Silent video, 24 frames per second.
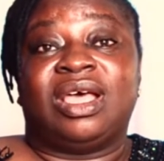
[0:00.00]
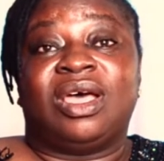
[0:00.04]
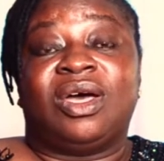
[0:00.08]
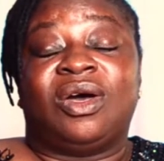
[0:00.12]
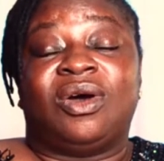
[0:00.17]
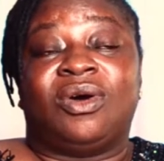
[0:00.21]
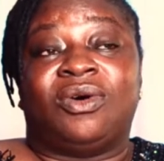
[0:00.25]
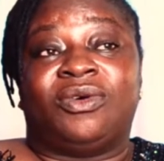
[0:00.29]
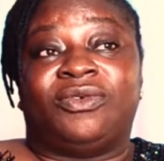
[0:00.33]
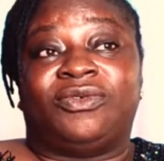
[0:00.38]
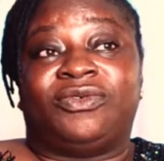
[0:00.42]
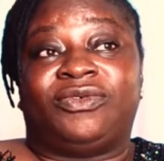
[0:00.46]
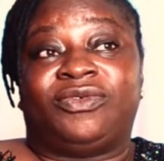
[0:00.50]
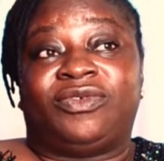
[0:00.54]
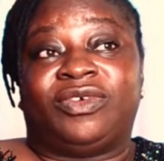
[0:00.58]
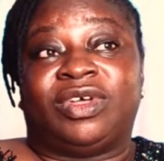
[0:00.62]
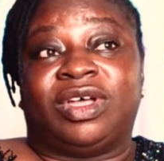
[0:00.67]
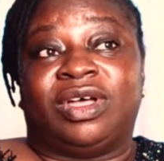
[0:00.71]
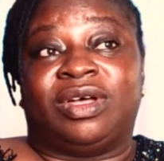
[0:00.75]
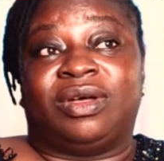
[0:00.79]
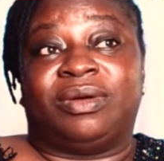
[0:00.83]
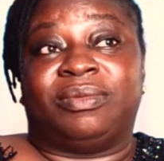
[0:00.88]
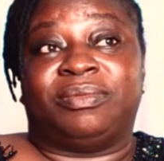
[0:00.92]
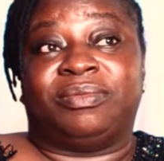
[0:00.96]
of
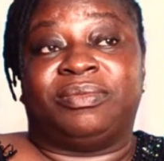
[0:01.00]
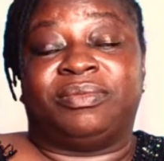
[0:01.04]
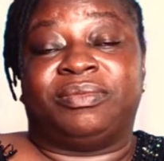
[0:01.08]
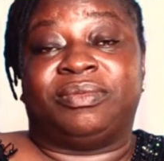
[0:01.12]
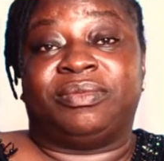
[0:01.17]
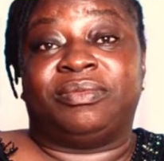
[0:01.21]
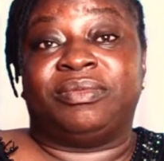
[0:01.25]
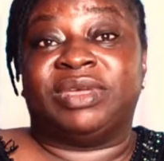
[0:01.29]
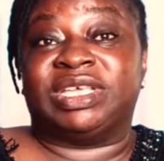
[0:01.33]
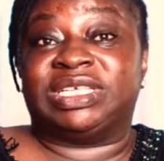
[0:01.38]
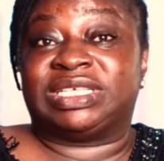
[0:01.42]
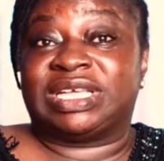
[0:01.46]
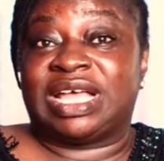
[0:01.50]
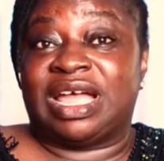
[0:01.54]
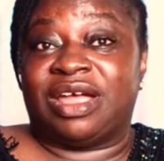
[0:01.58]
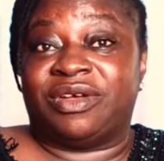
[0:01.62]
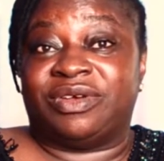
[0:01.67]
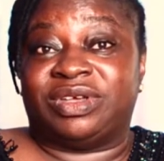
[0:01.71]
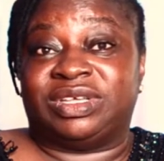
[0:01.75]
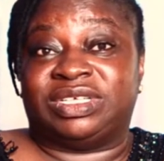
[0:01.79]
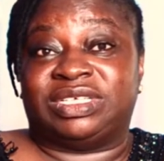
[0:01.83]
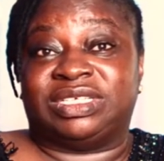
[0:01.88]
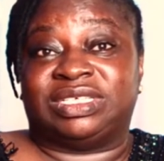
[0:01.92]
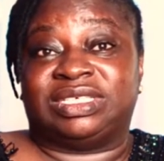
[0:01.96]
um,
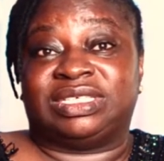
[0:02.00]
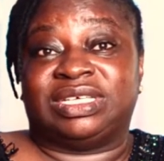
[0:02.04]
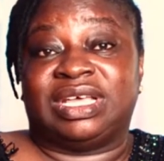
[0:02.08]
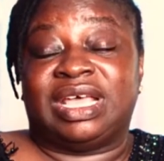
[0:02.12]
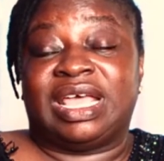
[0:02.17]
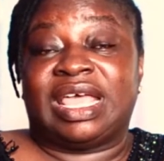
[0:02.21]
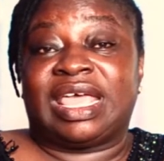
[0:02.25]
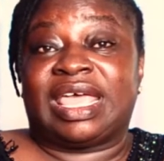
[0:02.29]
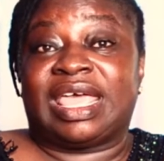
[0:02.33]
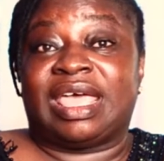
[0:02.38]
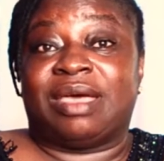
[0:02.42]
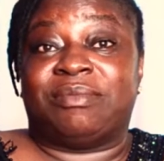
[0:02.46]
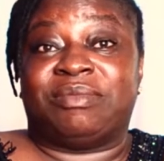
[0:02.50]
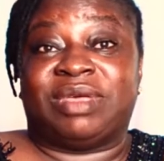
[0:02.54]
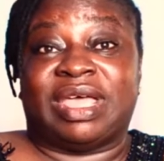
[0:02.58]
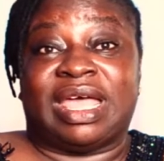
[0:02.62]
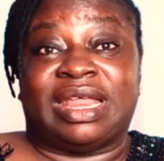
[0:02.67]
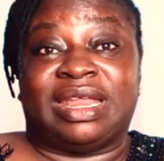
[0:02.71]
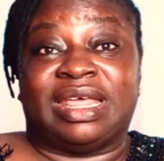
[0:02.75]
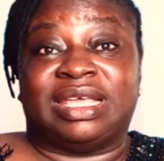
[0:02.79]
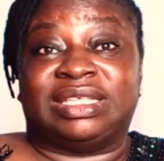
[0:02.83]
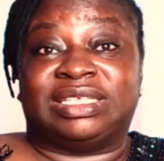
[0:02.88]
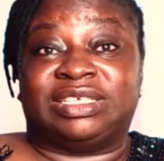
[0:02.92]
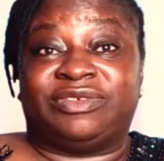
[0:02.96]
miscarriages can be
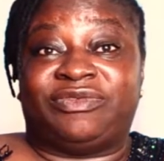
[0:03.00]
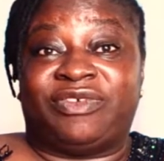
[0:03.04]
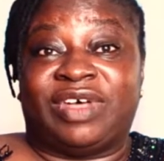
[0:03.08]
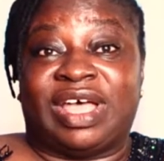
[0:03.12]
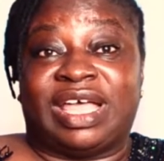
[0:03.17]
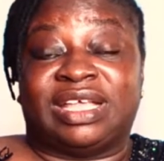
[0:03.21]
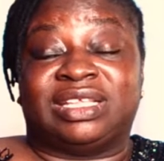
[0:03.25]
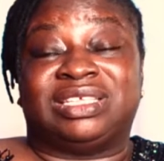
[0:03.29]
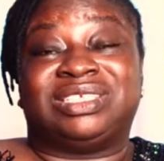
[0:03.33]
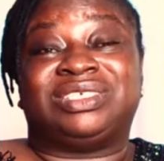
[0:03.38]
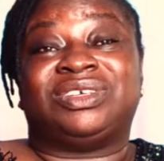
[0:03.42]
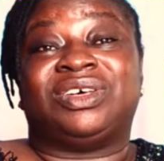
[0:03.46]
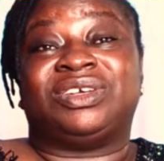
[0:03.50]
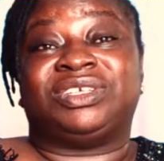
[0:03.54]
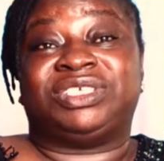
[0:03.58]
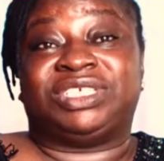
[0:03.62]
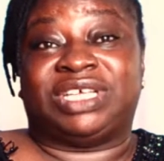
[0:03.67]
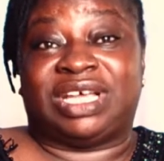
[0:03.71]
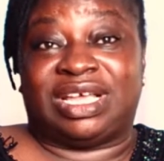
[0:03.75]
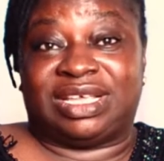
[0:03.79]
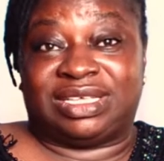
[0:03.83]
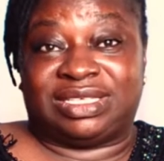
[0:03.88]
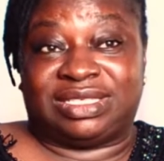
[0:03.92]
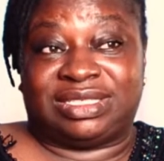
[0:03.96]
identified, such
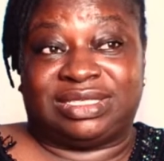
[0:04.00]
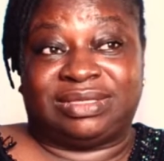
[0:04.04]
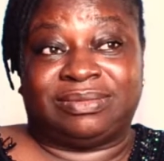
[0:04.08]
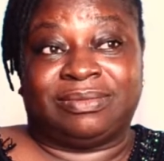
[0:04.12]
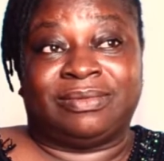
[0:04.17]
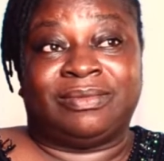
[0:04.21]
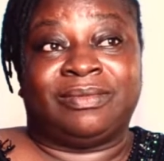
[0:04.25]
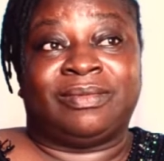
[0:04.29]
as